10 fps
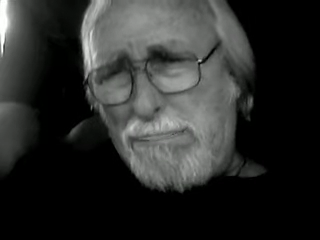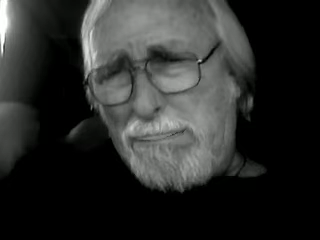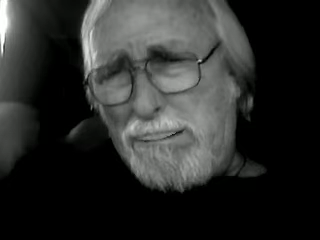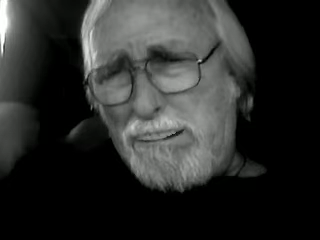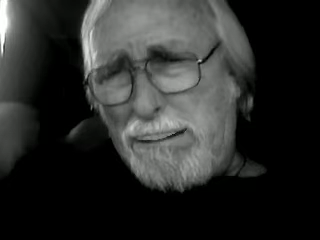
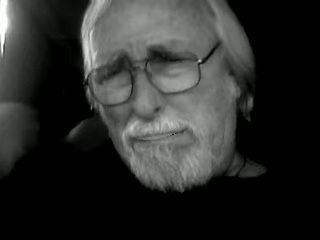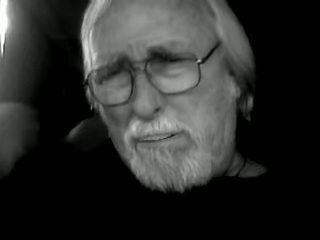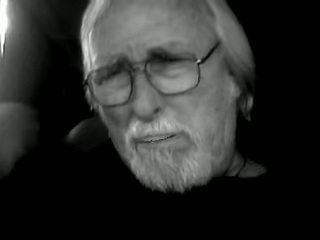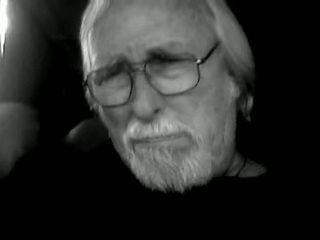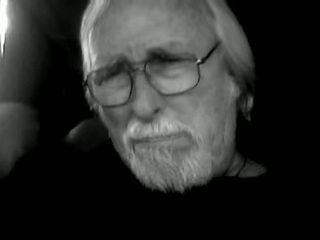What can
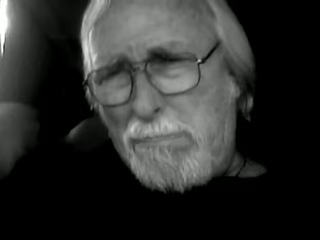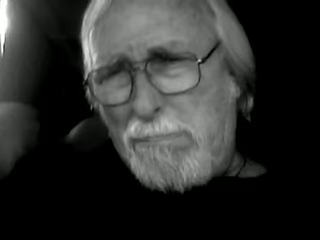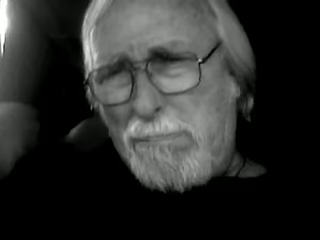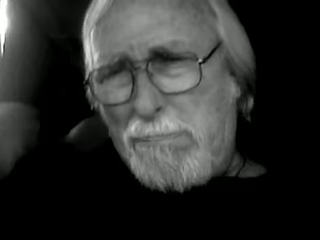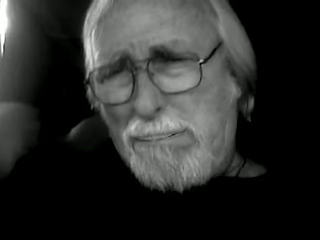you do, you
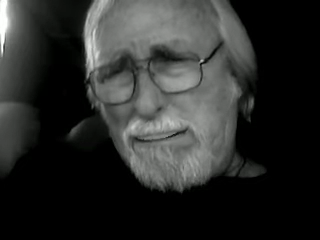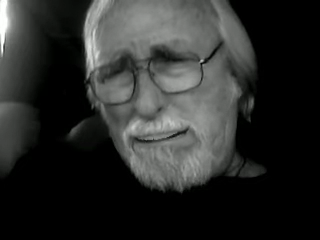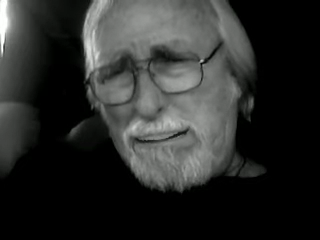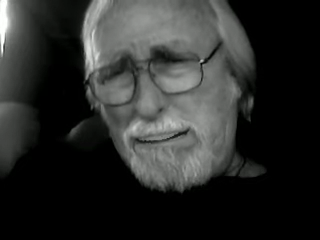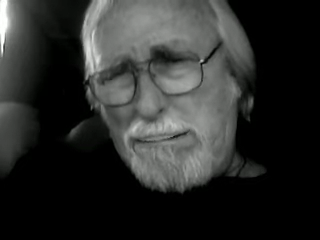know?
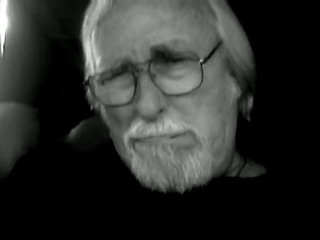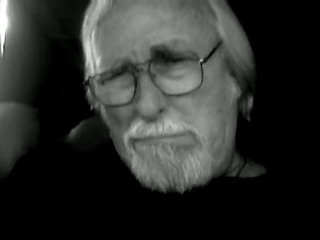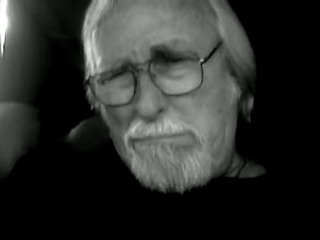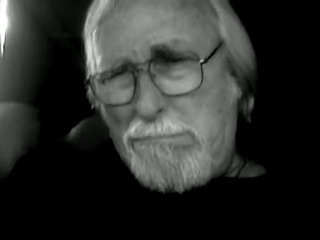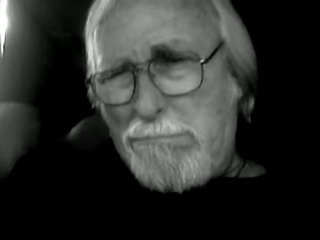
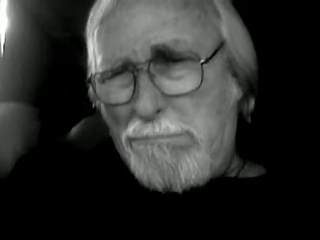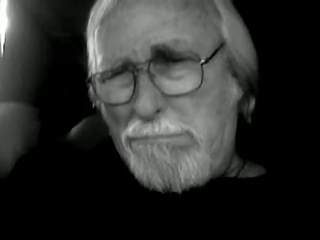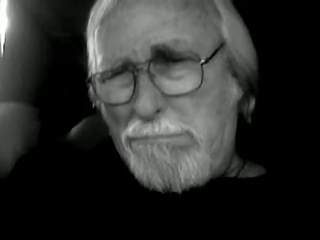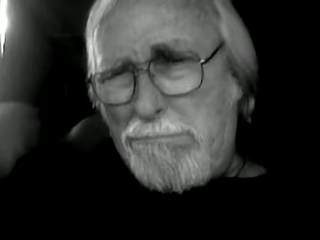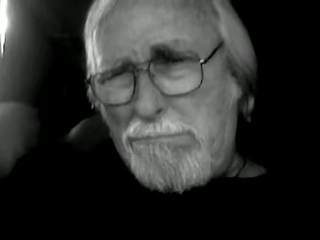
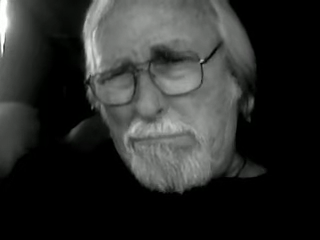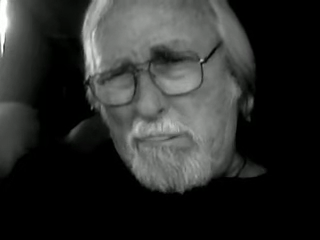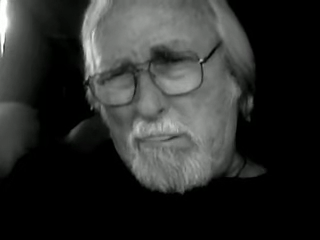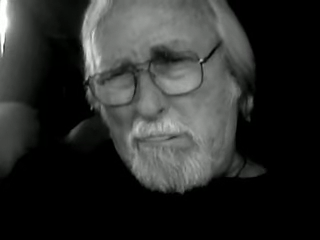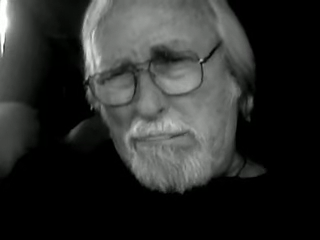When you
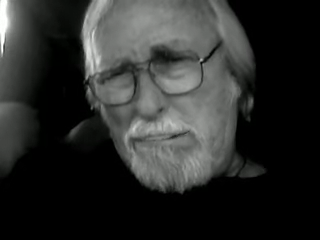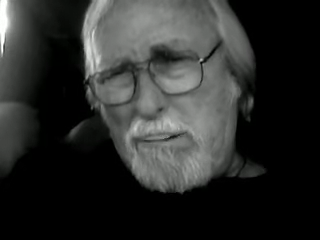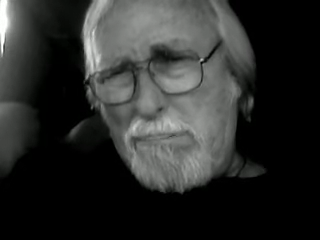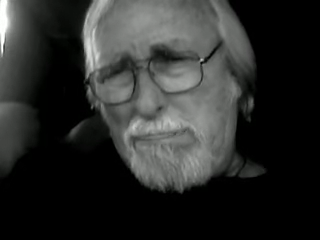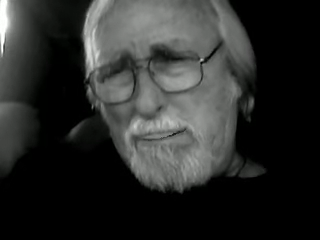get that
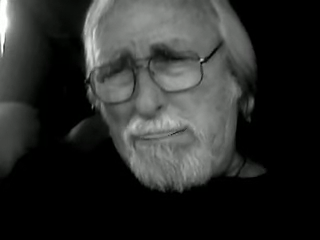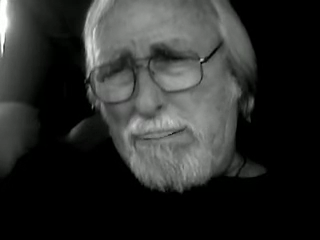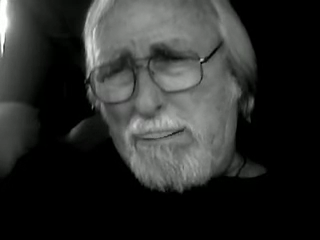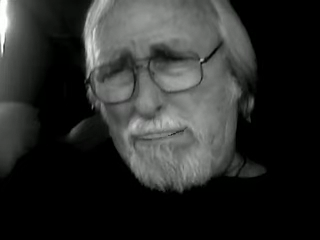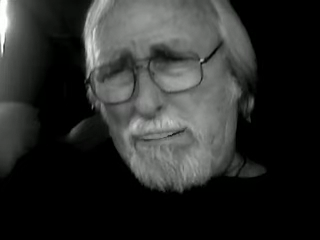old, you
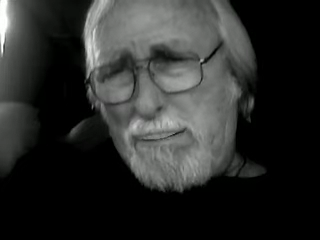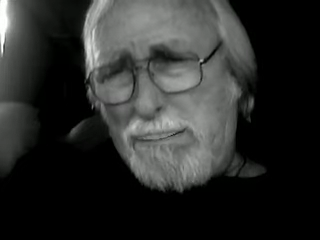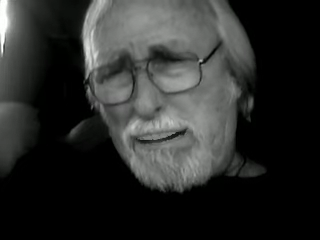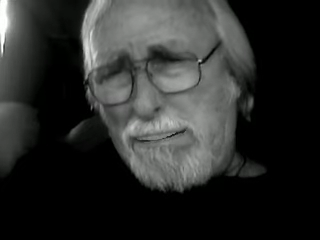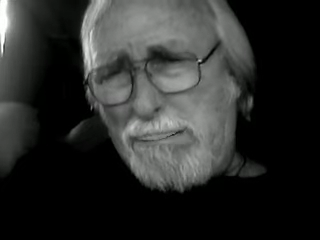just got to
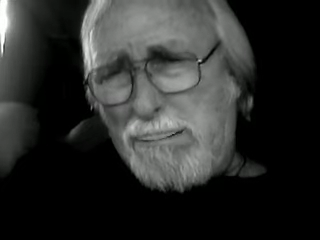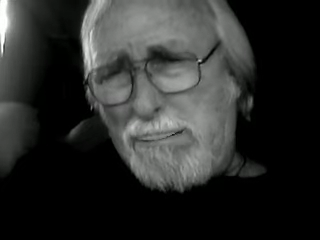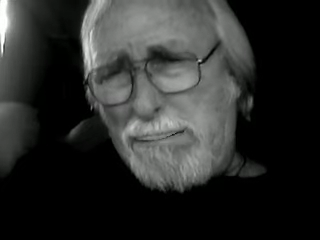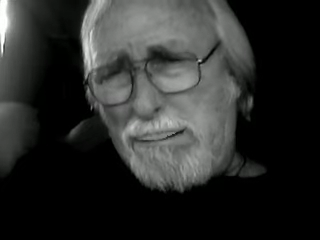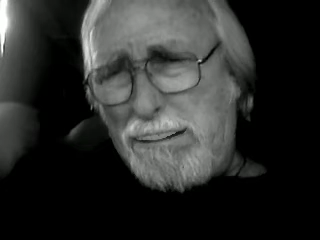drop like
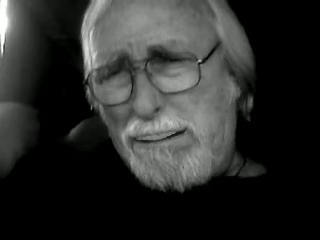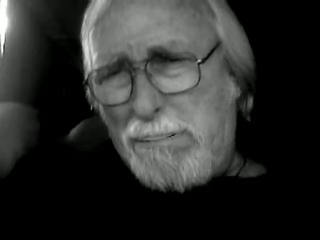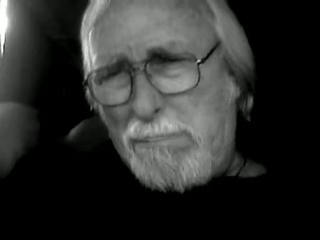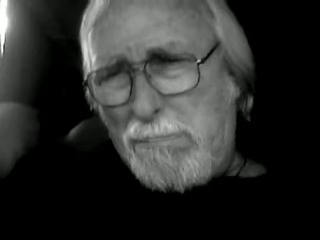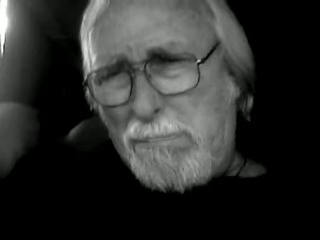a
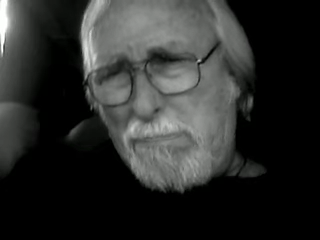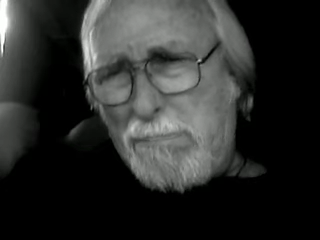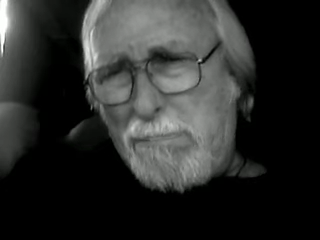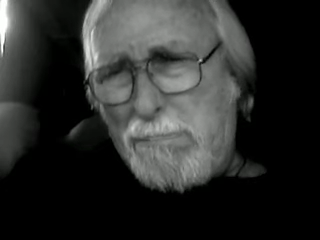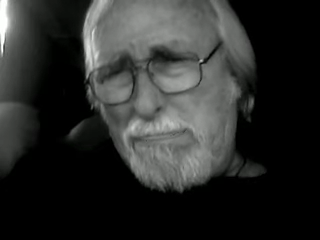fly, you
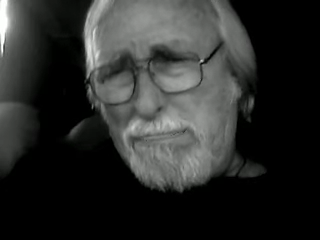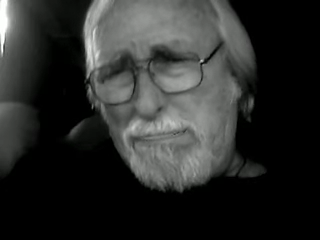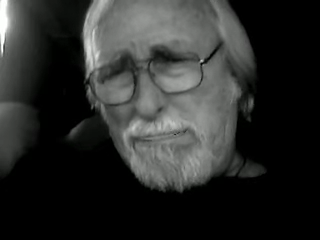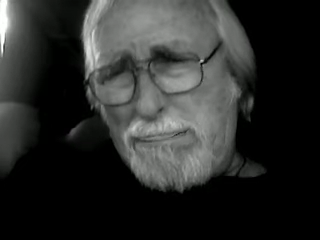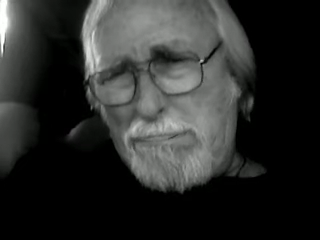know.
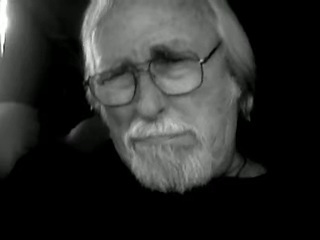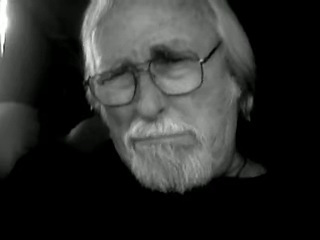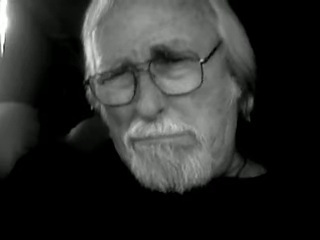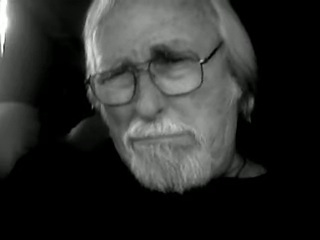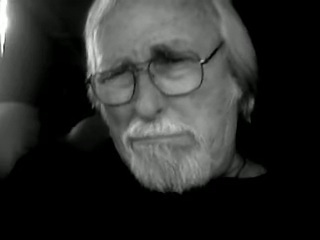
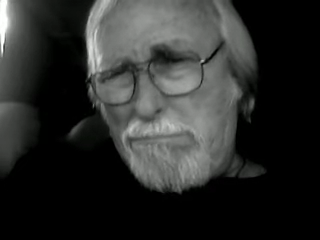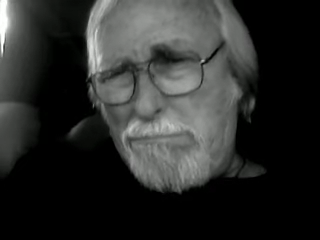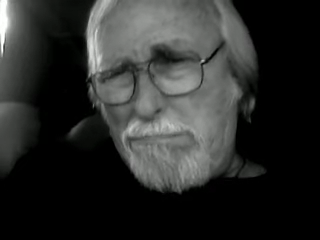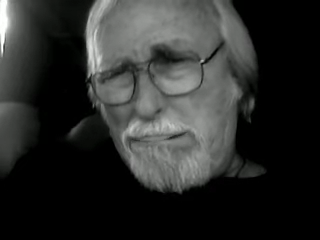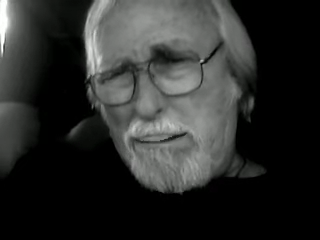
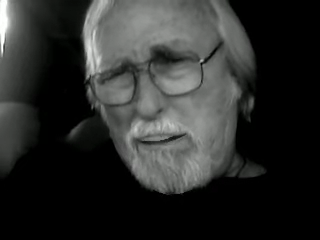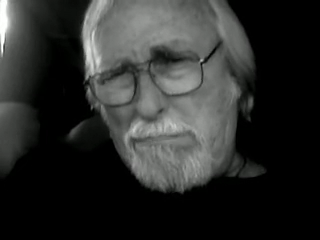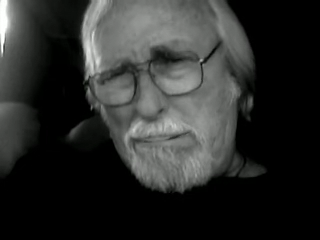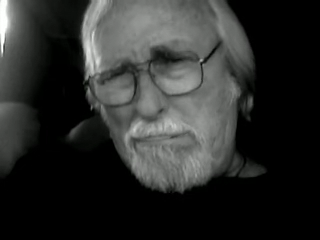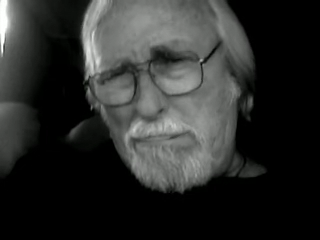There's some
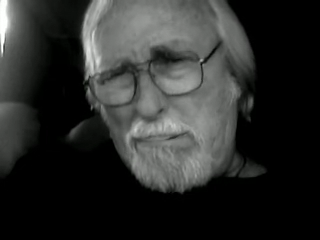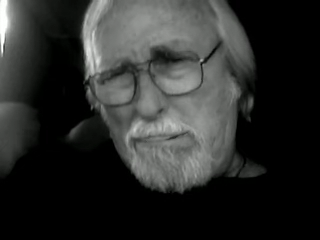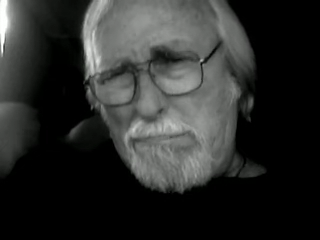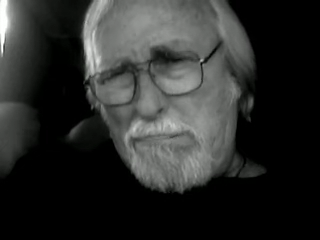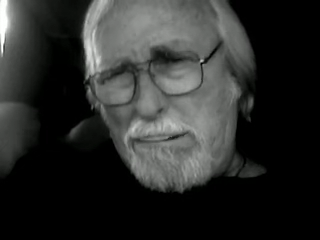people that
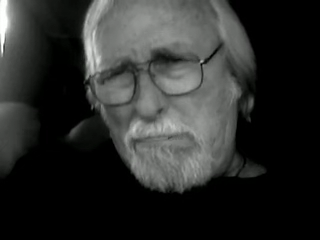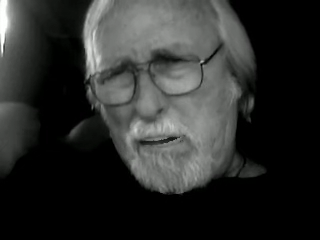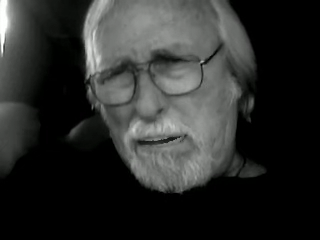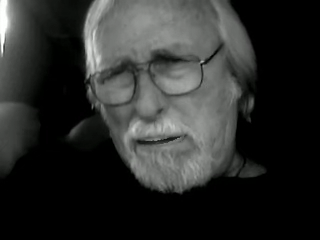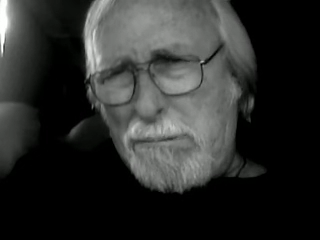just wave
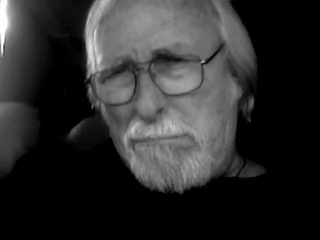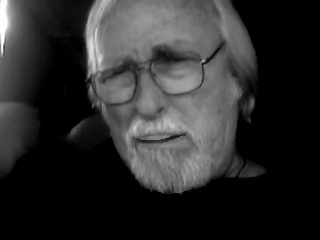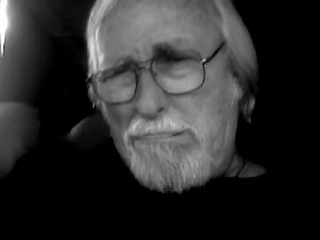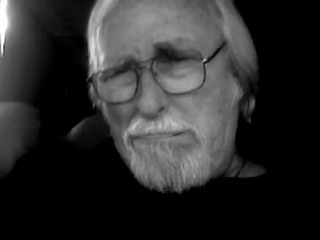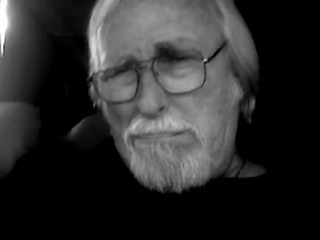their arm a
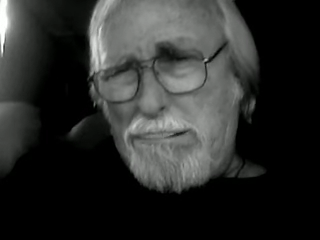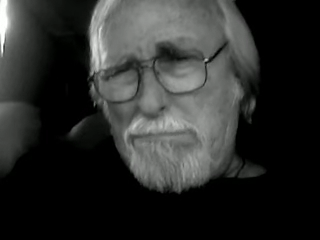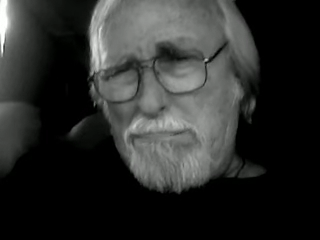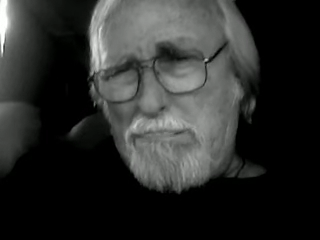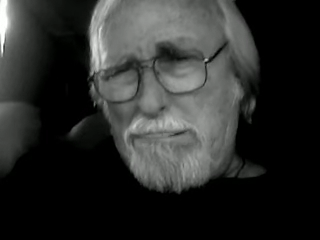little bit
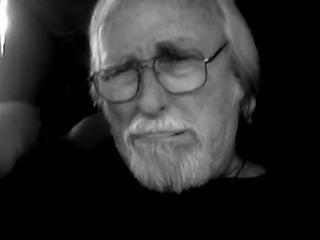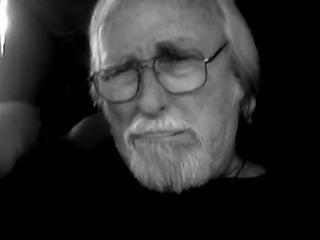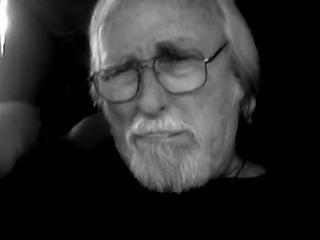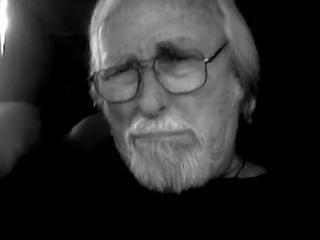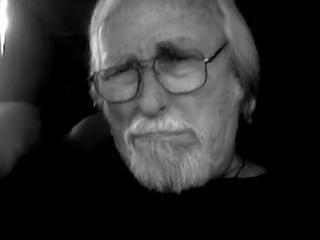like they're
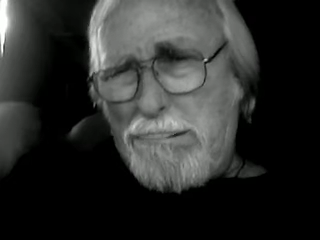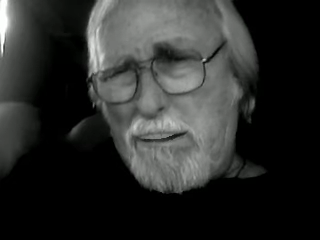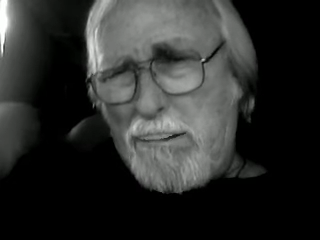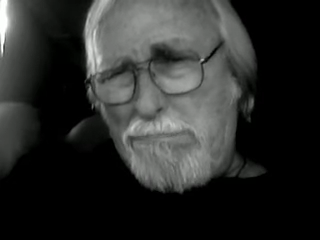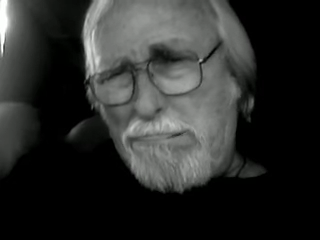gonna fly
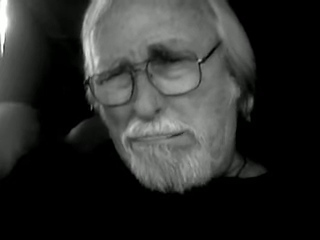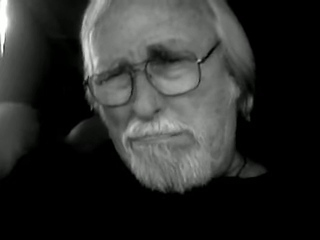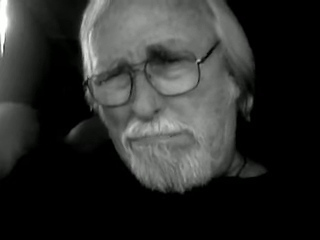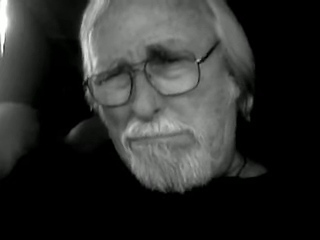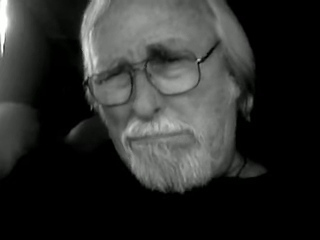away,
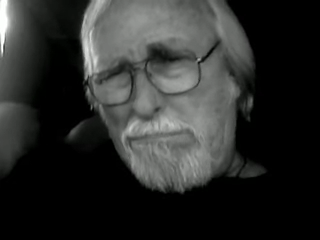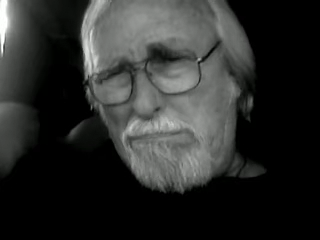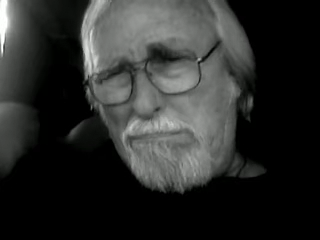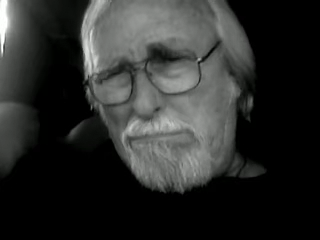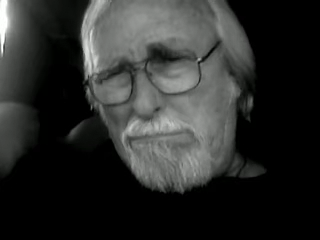but,
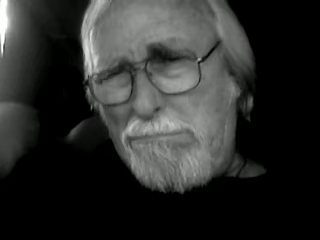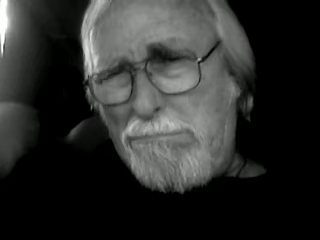uh,